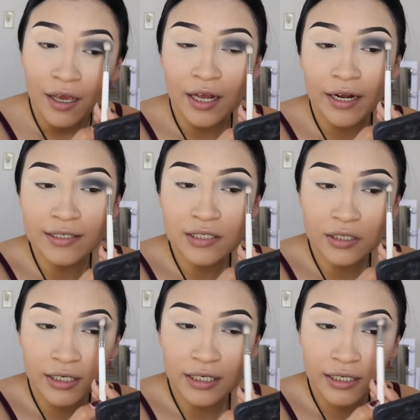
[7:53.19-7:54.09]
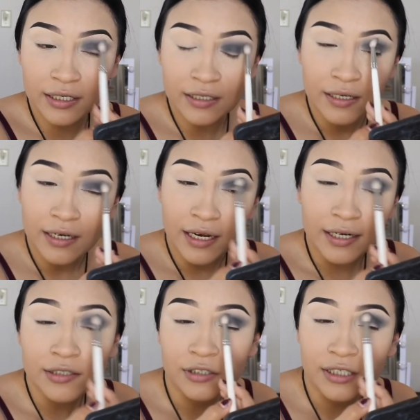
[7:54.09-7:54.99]
I started
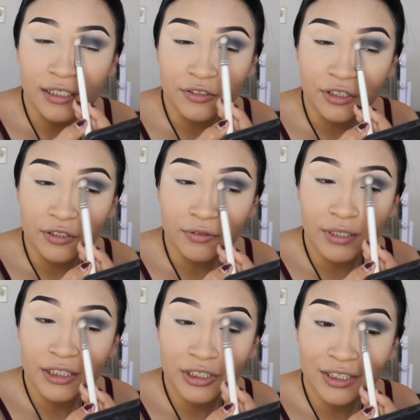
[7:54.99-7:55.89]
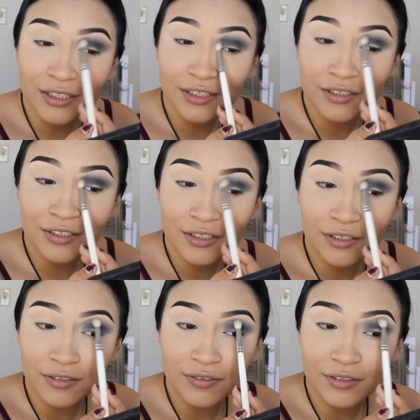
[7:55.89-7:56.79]
answering her questions, you
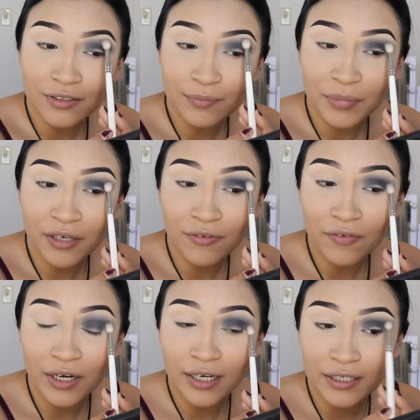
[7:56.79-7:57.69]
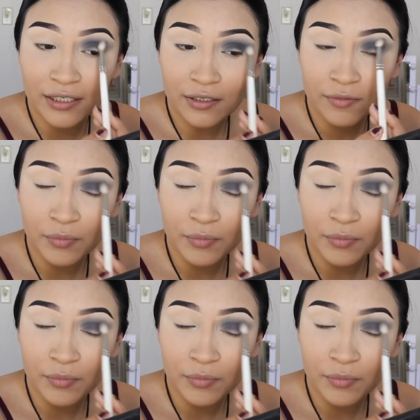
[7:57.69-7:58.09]
know, being friendly,